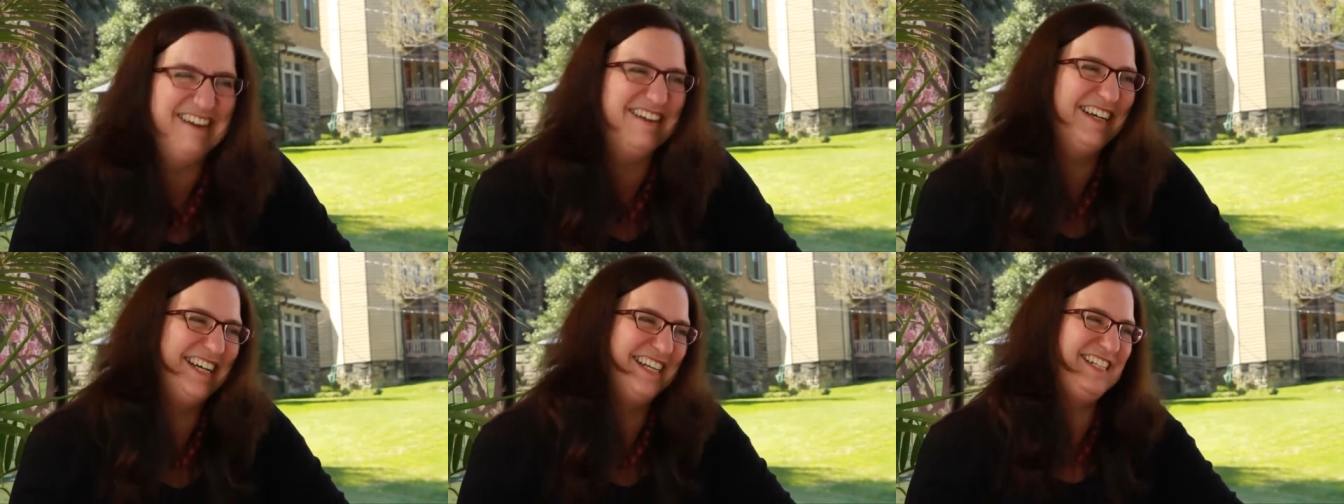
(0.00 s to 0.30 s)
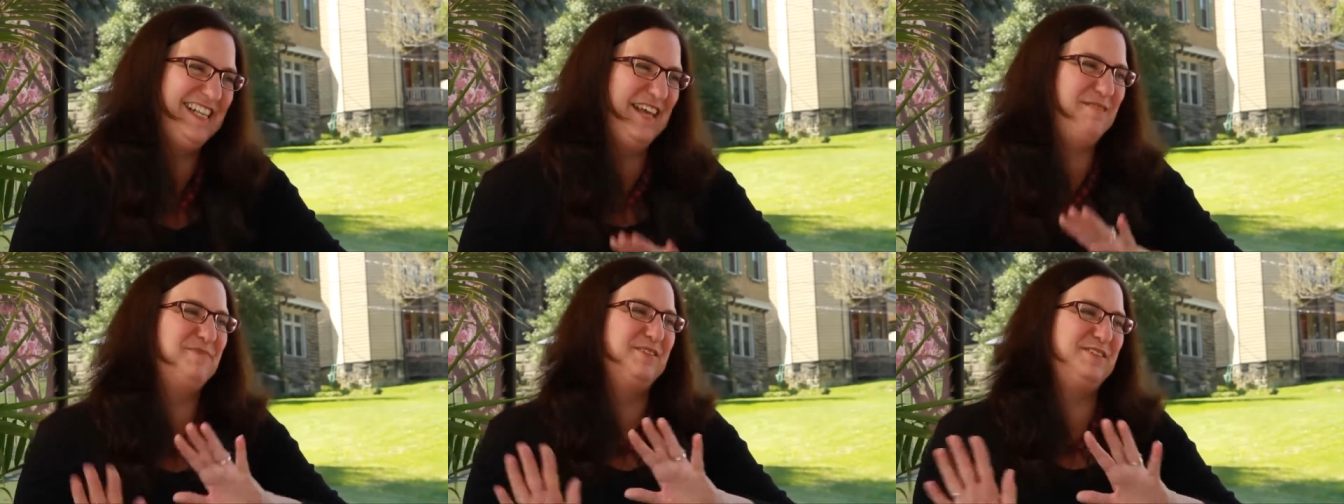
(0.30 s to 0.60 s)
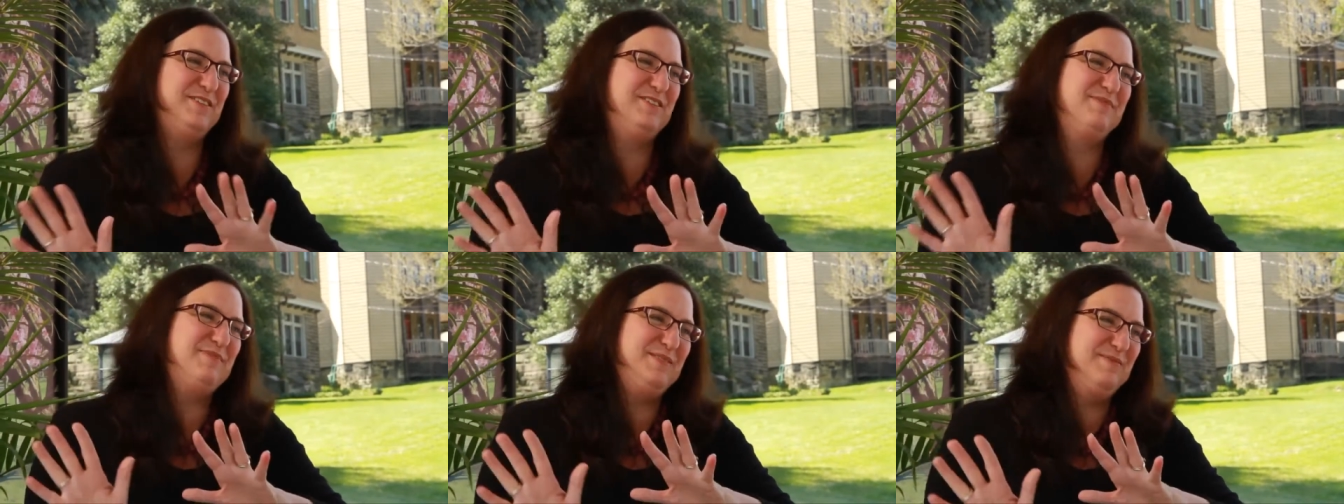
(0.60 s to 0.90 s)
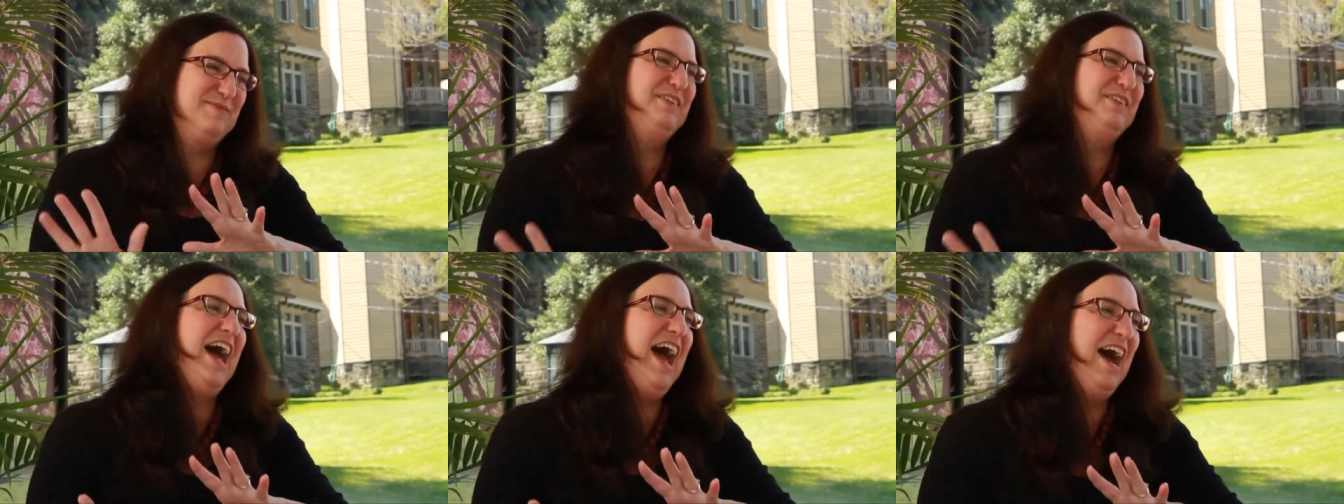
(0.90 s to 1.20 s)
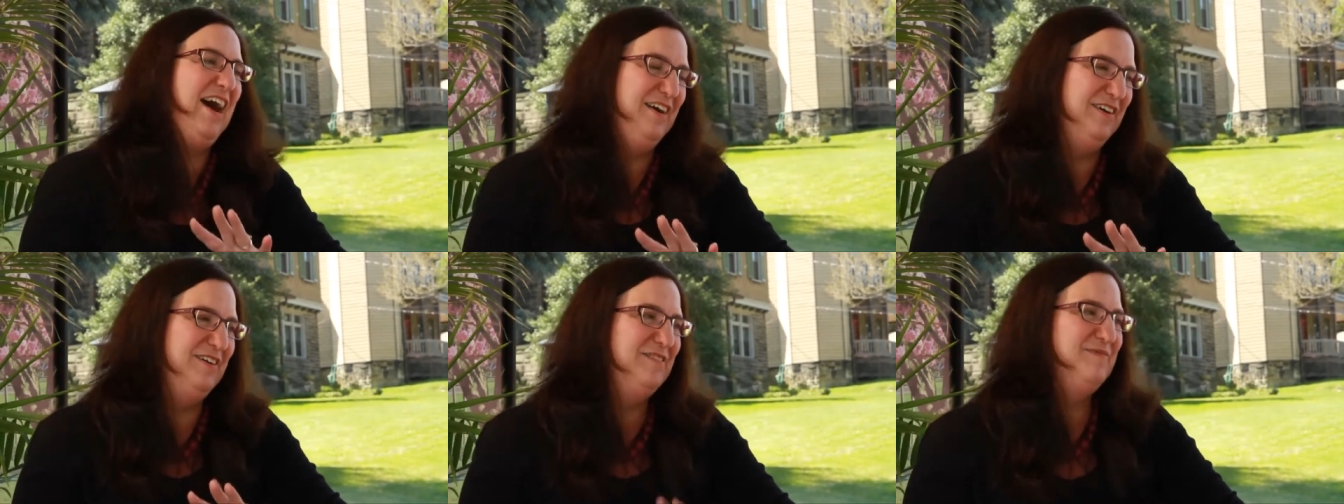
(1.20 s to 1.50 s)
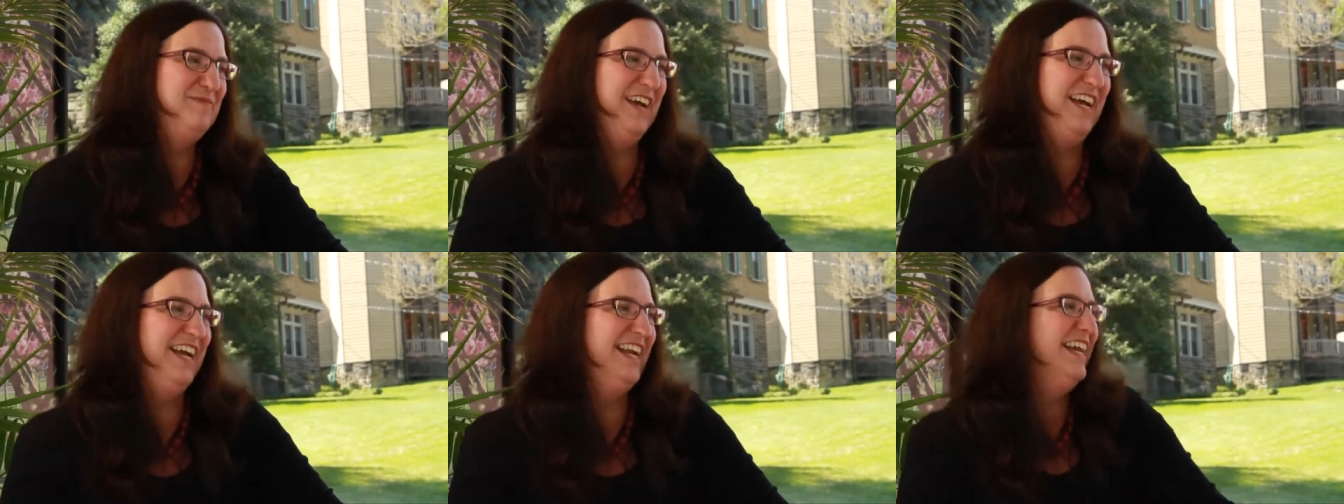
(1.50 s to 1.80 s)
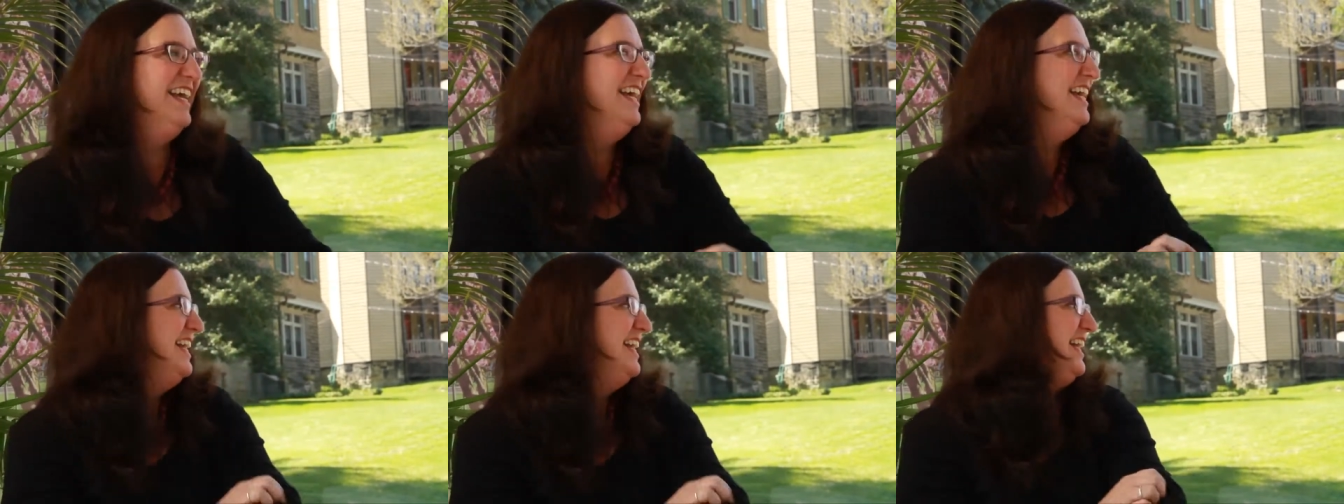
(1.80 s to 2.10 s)
I wouldn't say pushing people out, yeah.
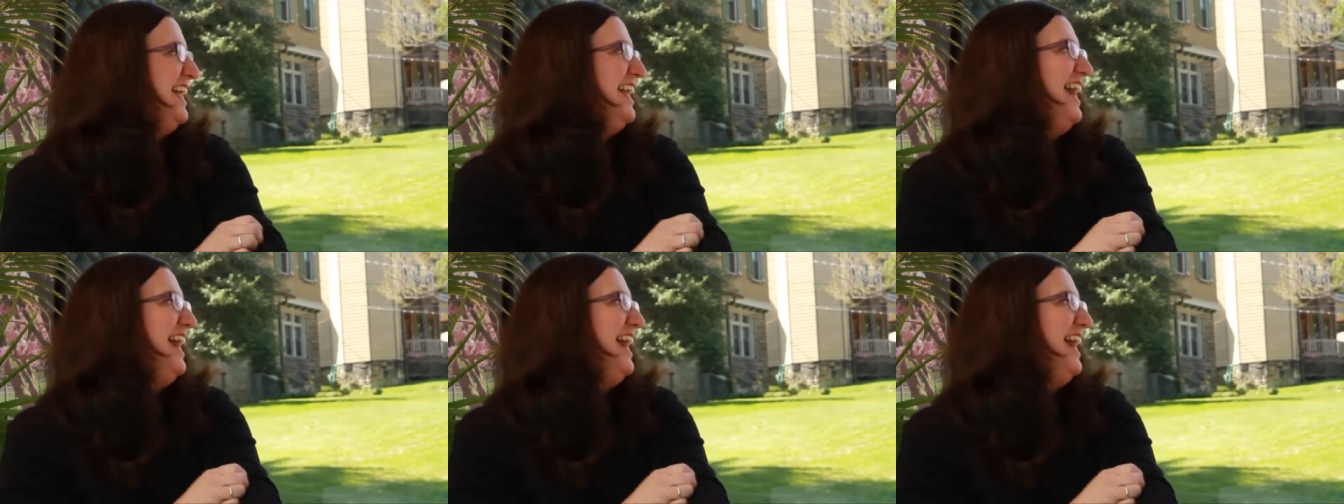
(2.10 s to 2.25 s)
but okay.